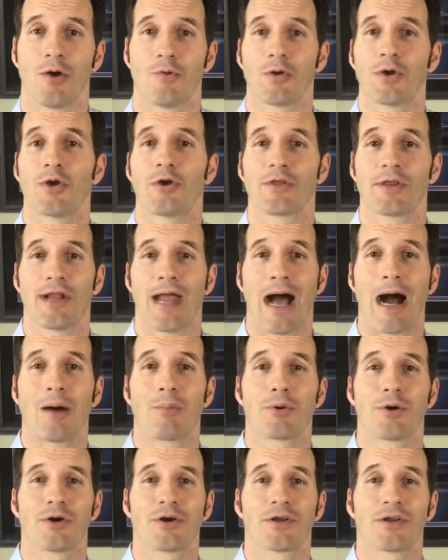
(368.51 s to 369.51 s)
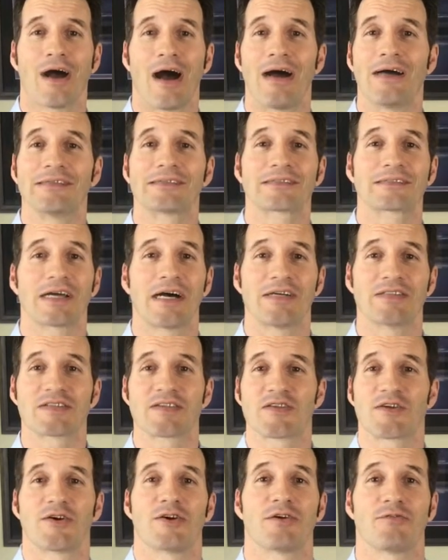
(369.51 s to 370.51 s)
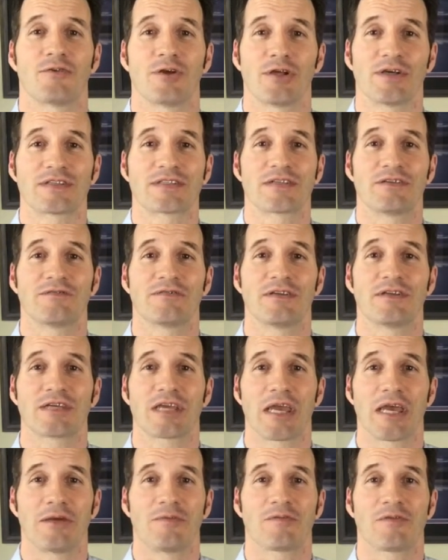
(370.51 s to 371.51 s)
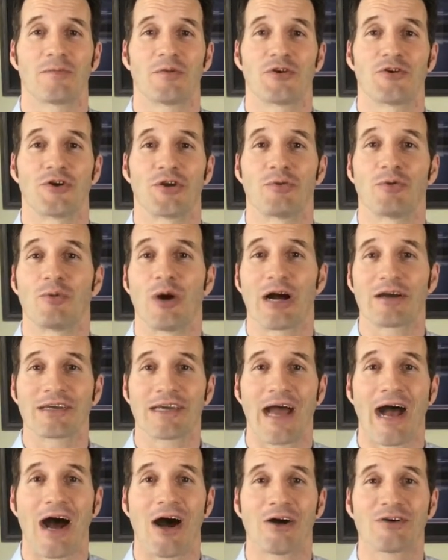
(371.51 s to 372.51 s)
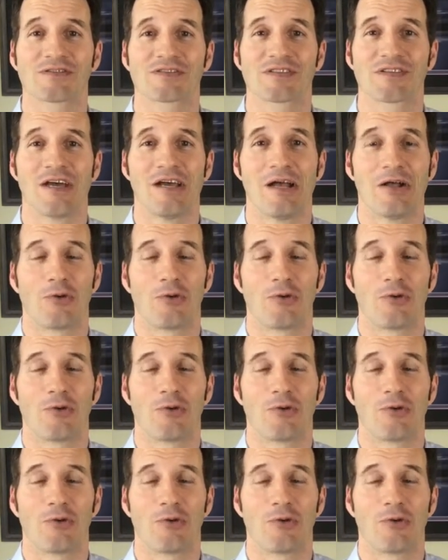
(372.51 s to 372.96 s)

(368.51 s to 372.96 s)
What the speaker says: We know that Albert Einstein's theory of relativity came from a dream about cows.